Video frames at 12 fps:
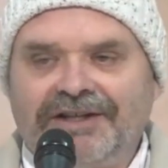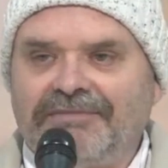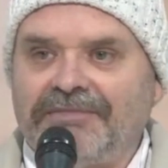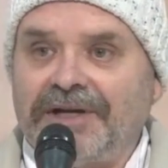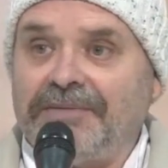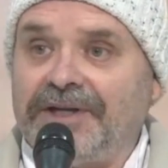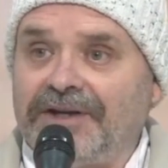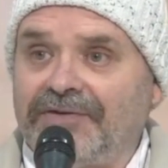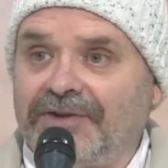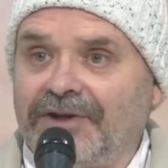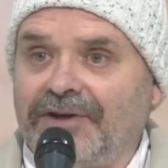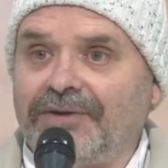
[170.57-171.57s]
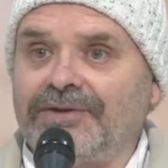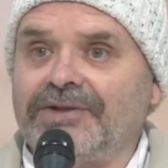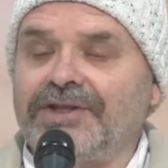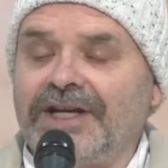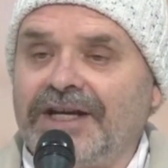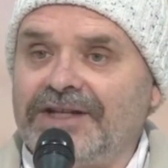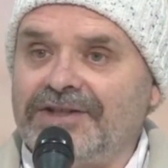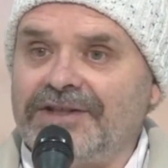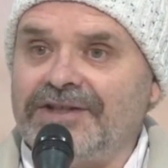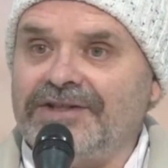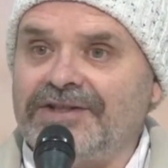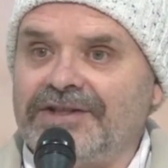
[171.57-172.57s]
maybe even the look
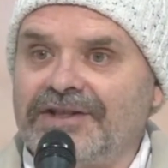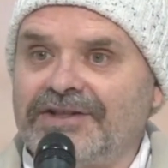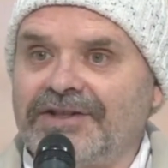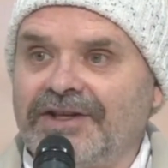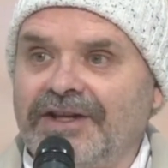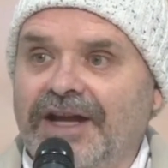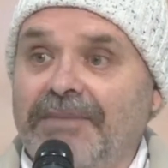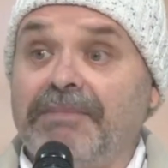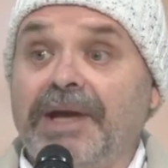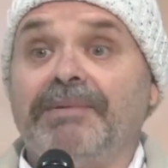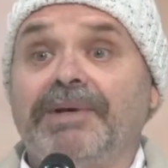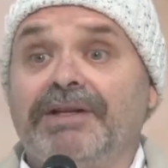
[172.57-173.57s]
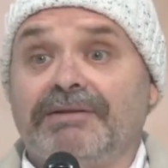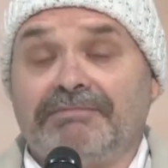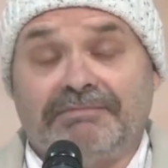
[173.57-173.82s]
changes, and maybe,